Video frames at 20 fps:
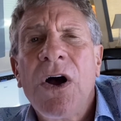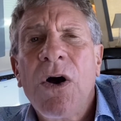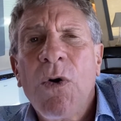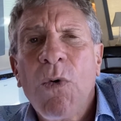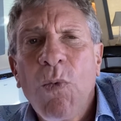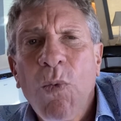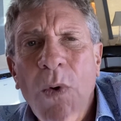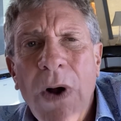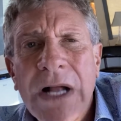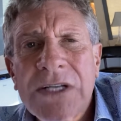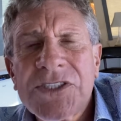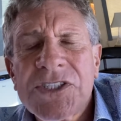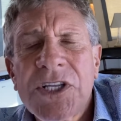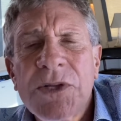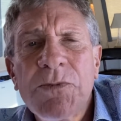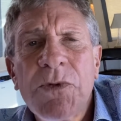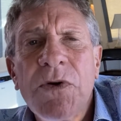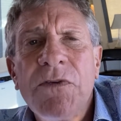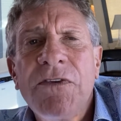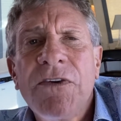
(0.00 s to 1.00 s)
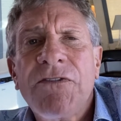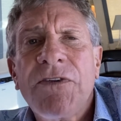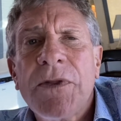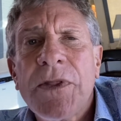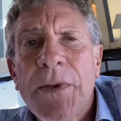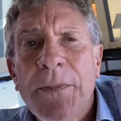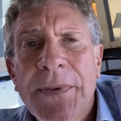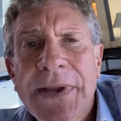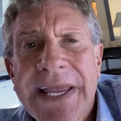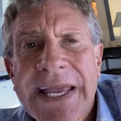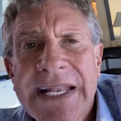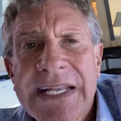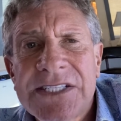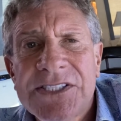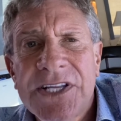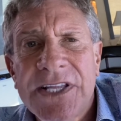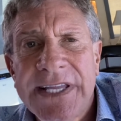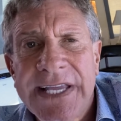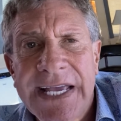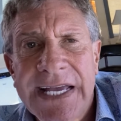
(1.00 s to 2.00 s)
Watch the movie from the beginning to
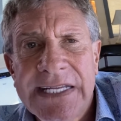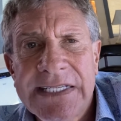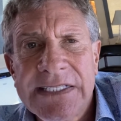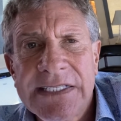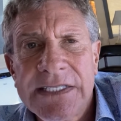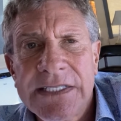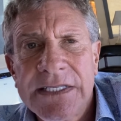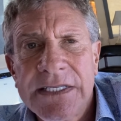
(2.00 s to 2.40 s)
the end.